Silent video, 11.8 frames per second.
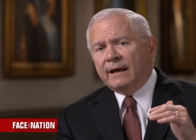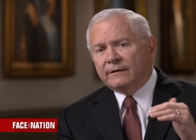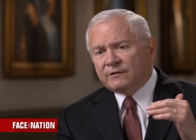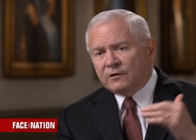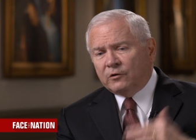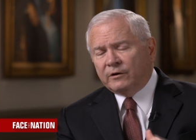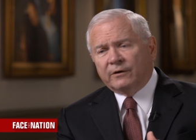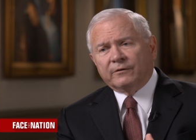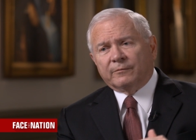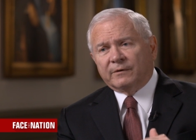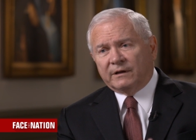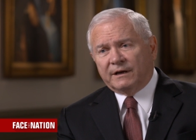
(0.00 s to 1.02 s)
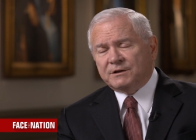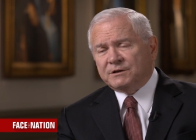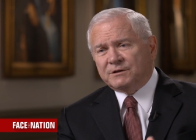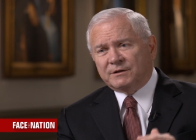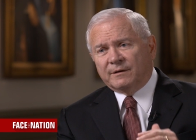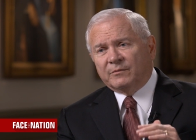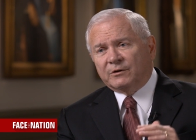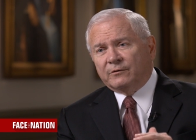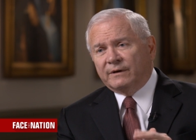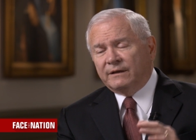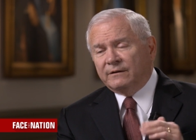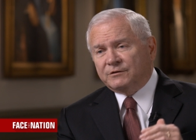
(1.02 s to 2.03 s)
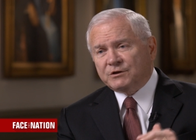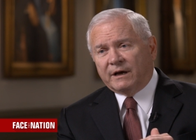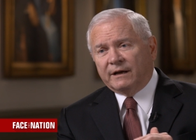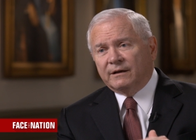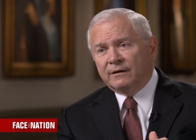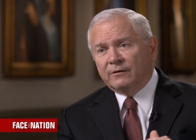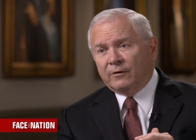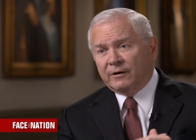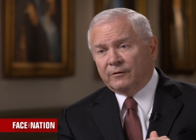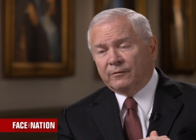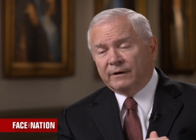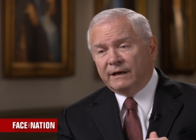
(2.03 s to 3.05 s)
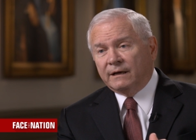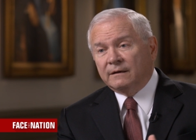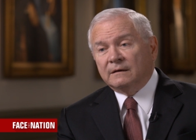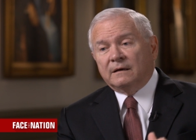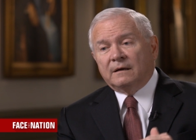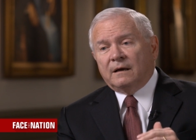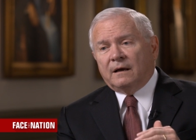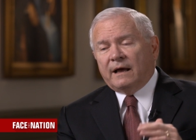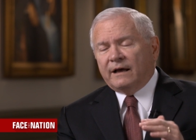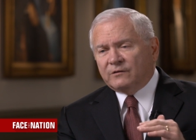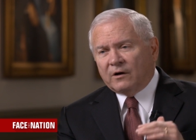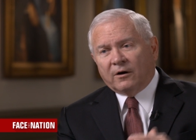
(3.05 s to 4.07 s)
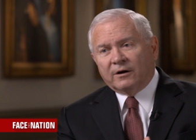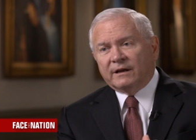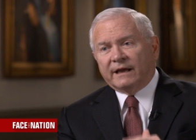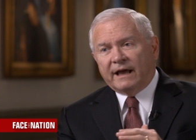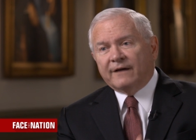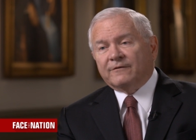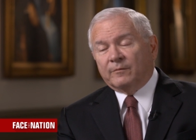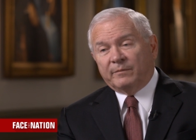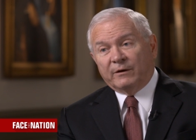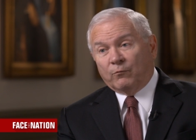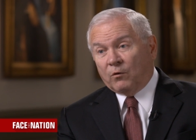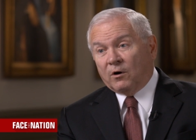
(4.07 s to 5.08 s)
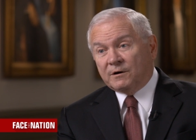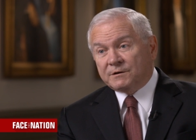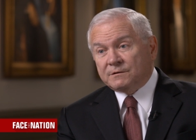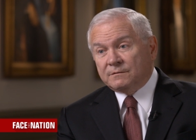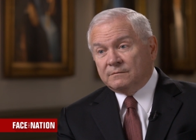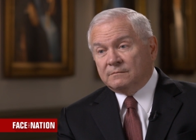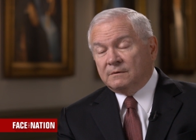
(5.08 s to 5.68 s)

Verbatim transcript: It's clear the relationship between China and North Korea has hardly ever been worse.